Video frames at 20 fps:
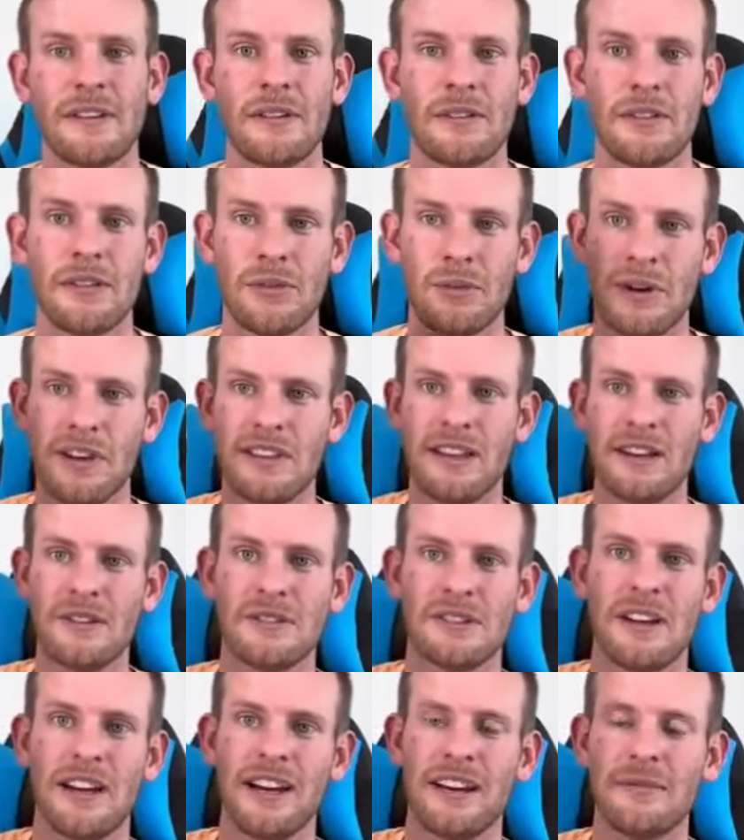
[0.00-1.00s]

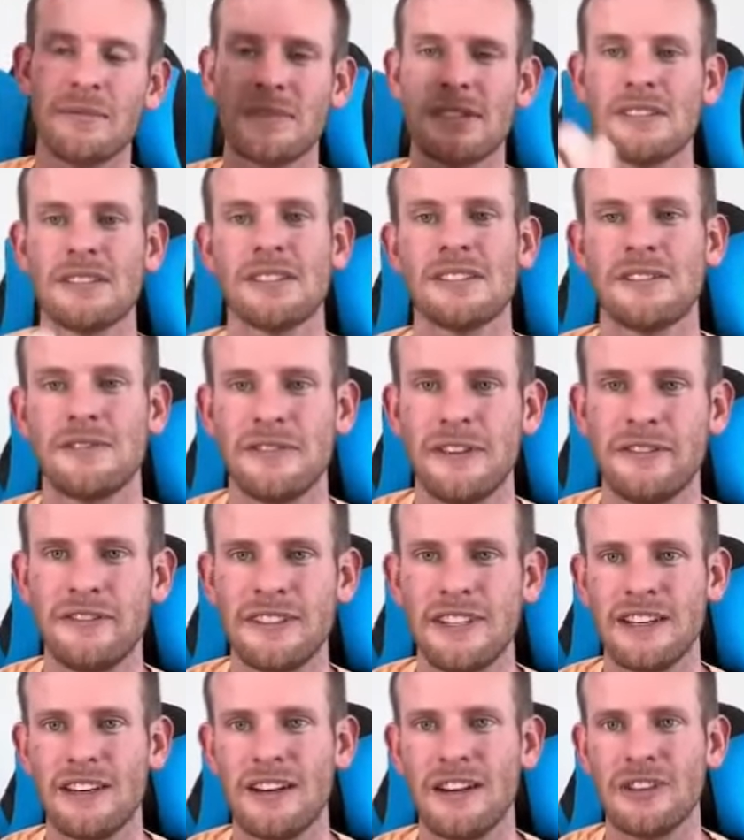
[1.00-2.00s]
3,000 items to
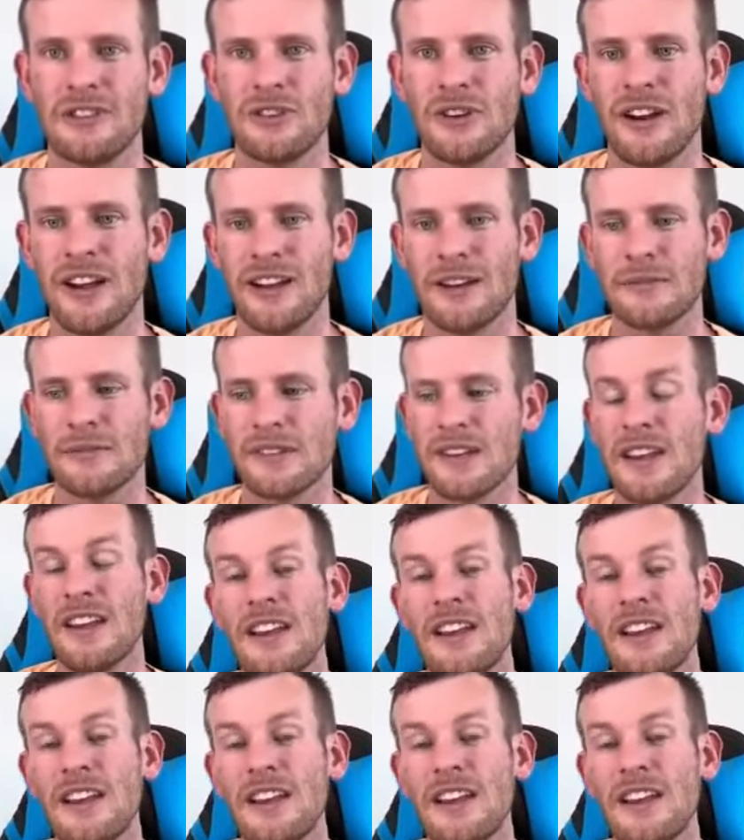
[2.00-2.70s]
1,500 items.